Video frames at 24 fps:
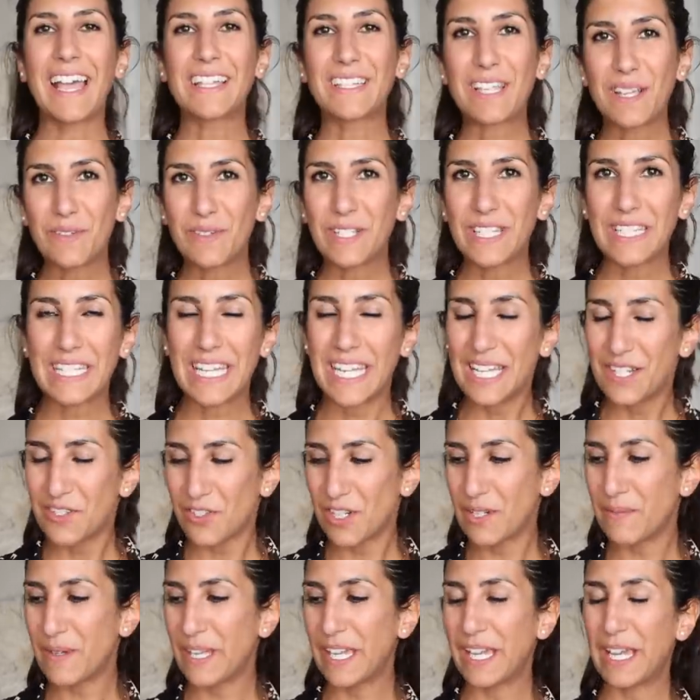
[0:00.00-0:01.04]
As I was
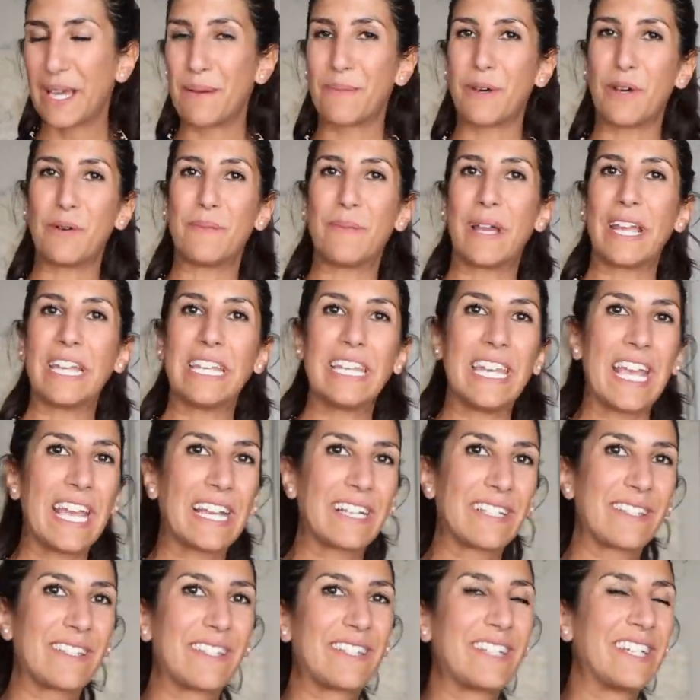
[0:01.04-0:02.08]
daydreaming about my
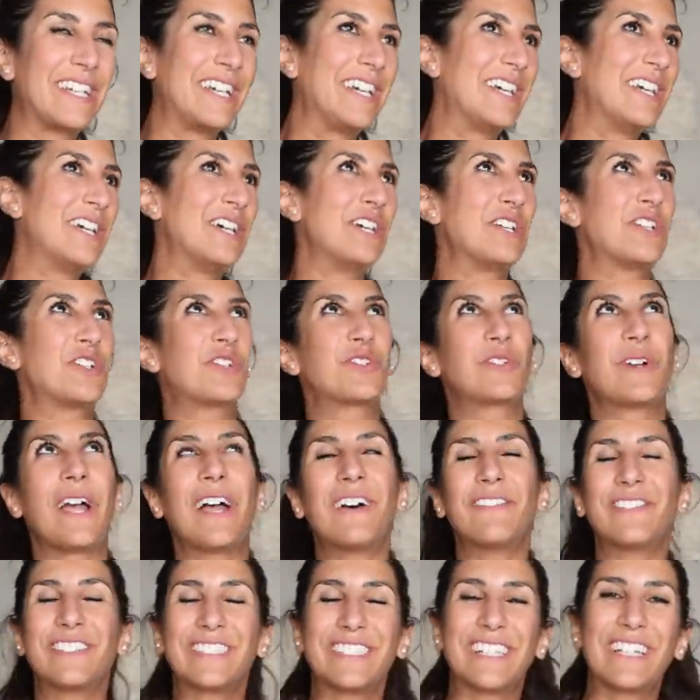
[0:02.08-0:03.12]
next
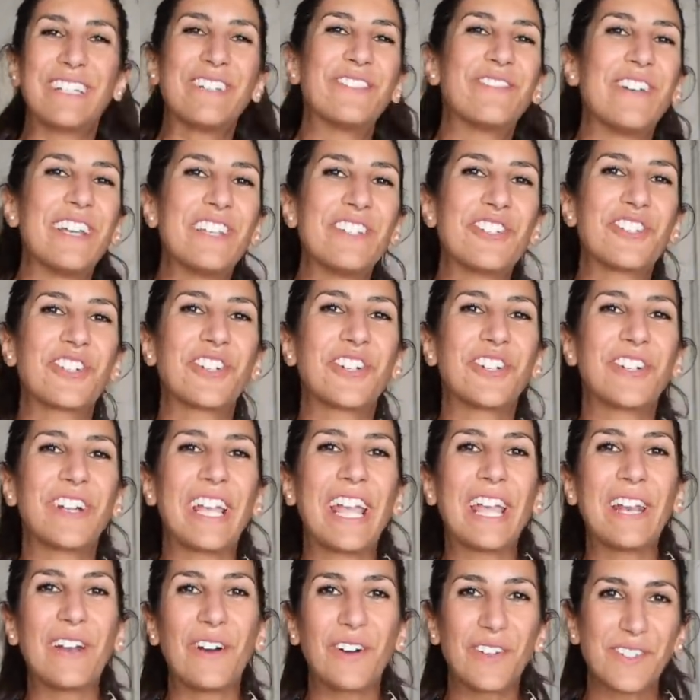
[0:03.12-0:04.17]
travel
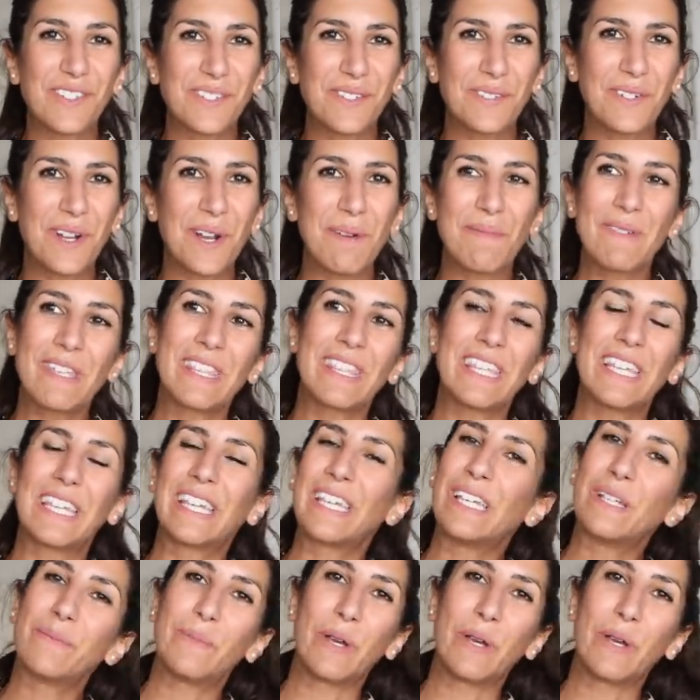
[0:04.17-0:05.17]
adventure. It also got me thinking